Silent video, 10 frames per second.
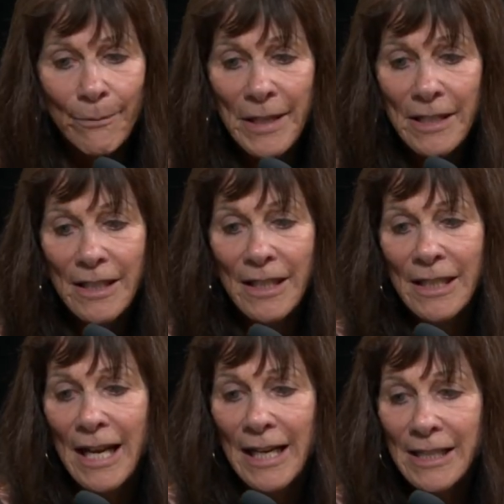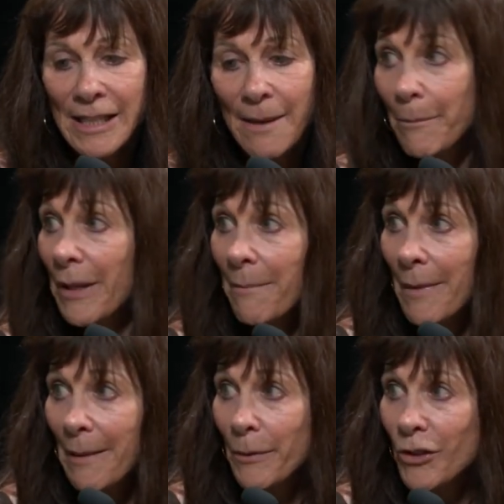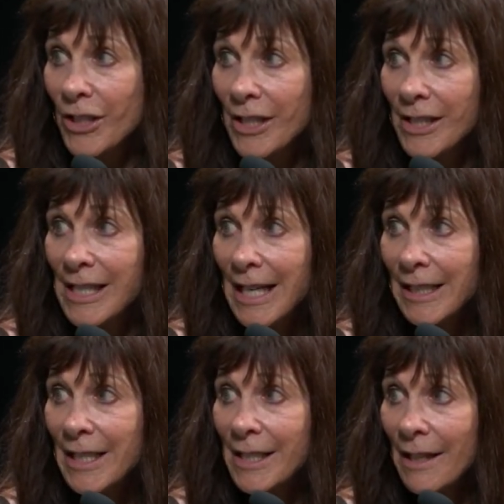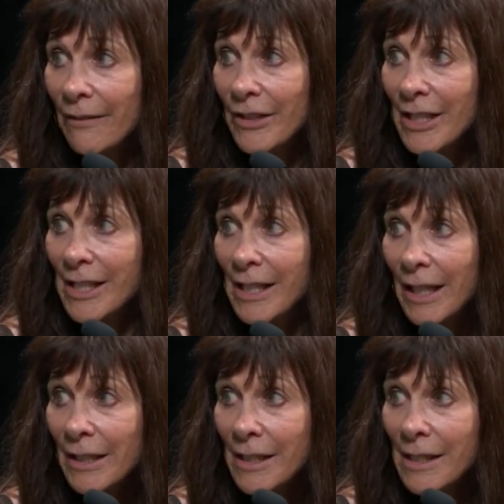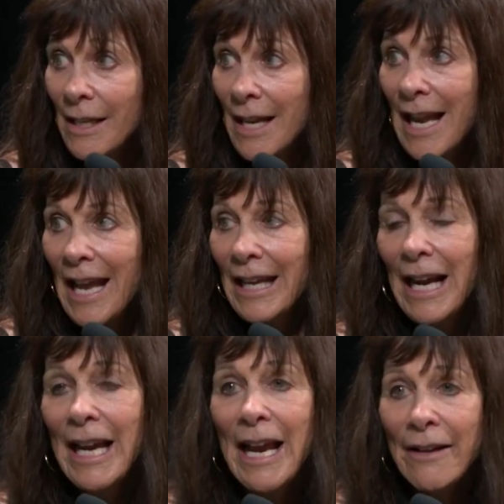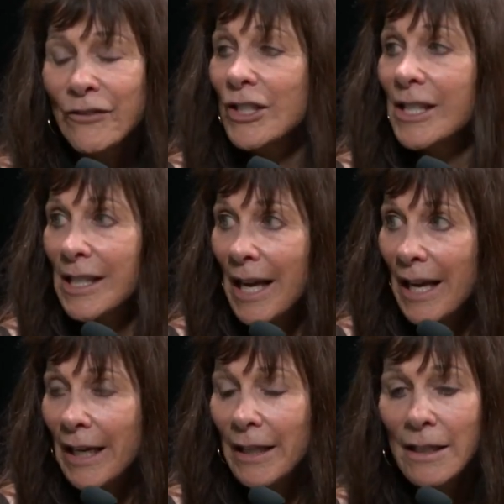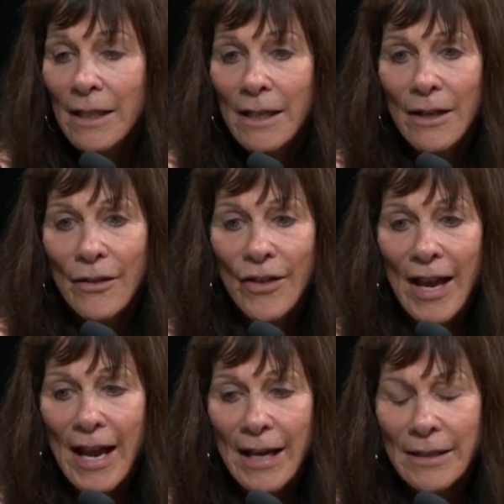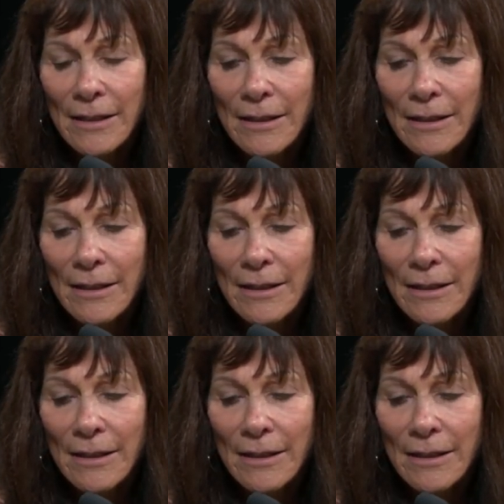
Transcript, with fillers: been an ASMP member since 1976, and I have to say that